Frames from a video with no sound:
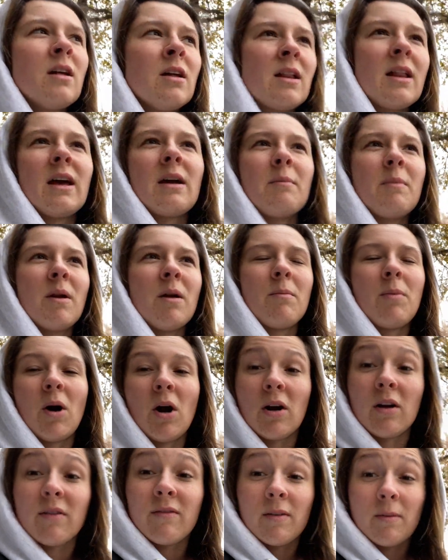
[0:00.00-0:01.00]
like been a
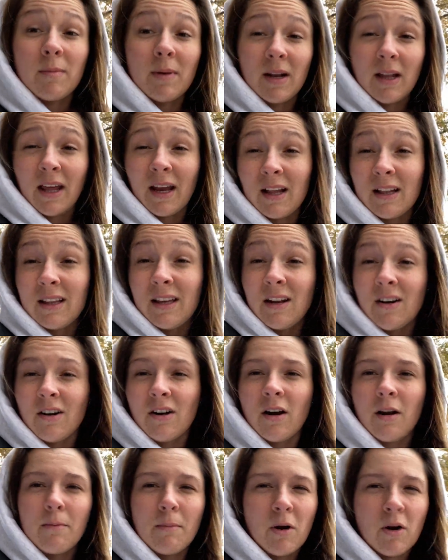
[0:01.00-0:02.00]
part of and been like a leader
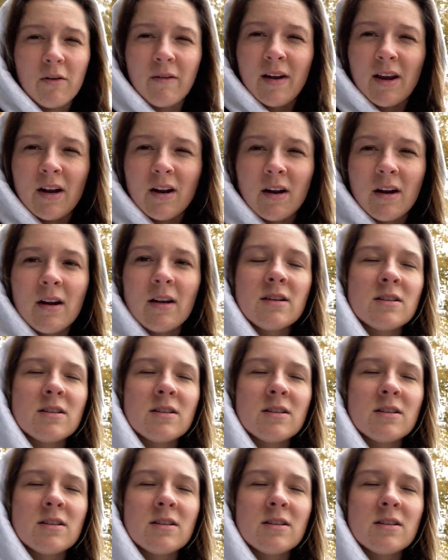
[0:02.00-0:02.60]
and a motivator.